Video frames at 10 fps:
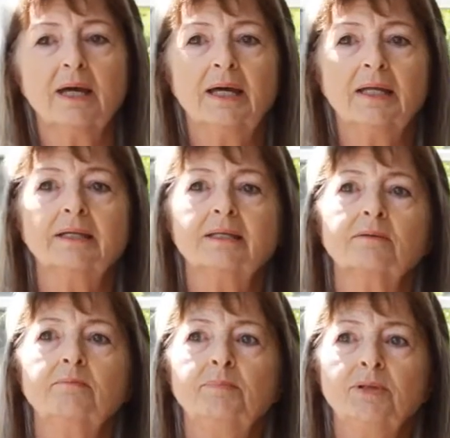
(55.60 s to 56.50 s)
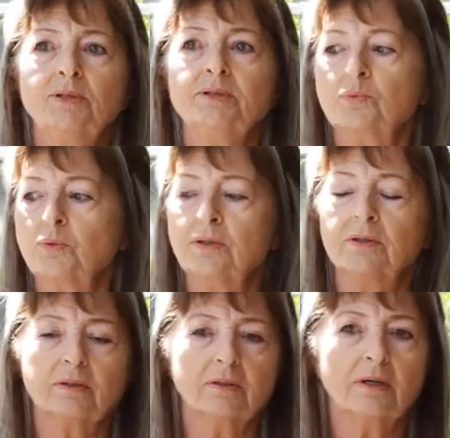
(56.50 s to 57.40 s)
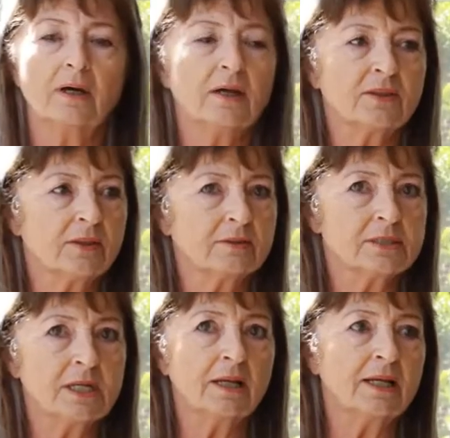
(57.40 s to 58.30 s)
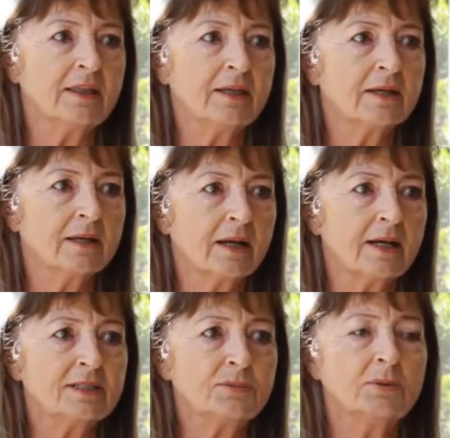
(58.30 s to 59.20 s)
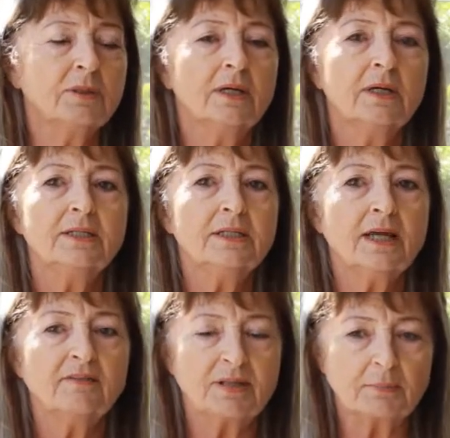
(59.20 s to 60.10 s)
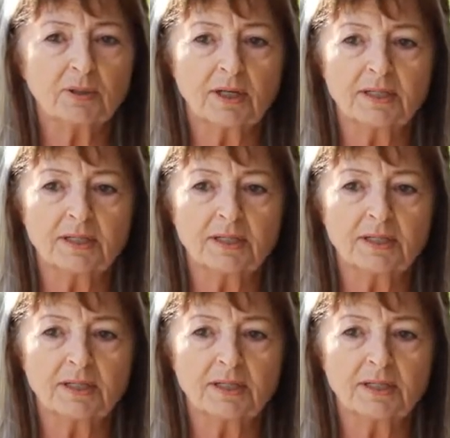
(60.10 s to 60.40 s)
and build it with a slightly thicker glass. We didn't have double